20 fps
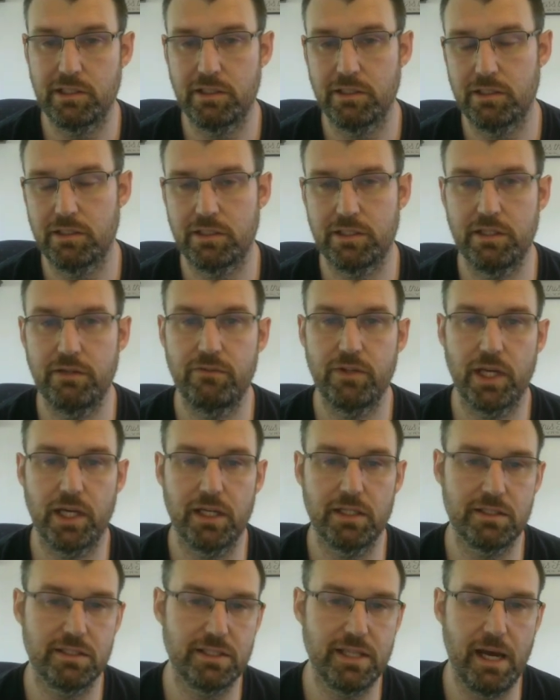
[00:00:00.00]
see if they
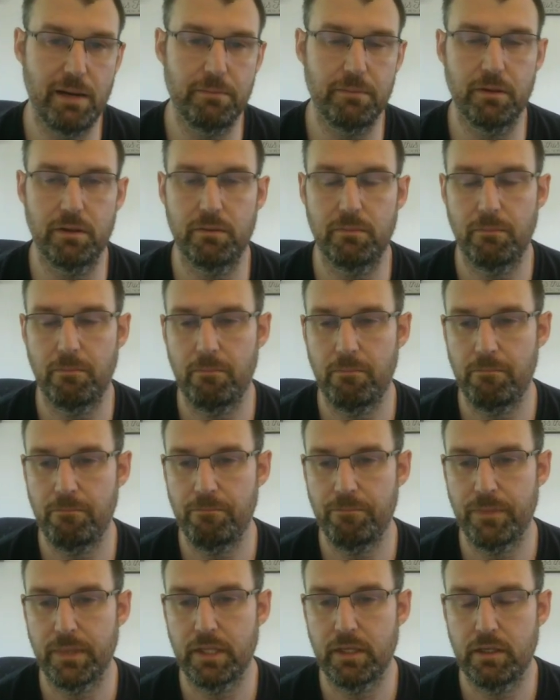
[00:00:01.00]
can stop it.
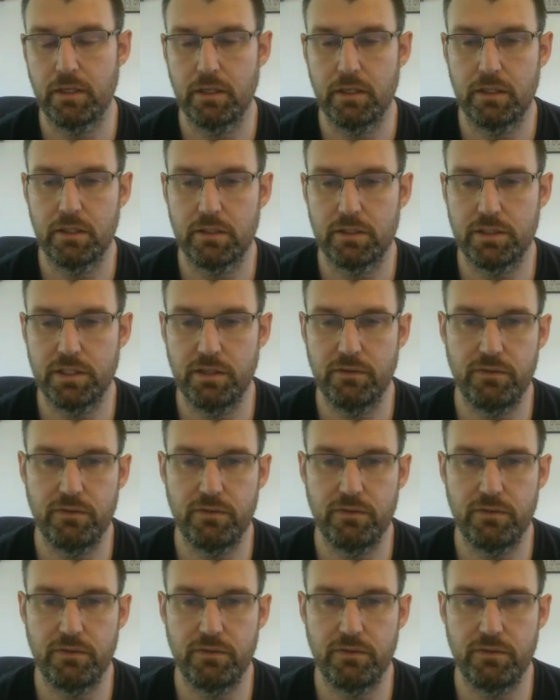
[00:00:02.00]
See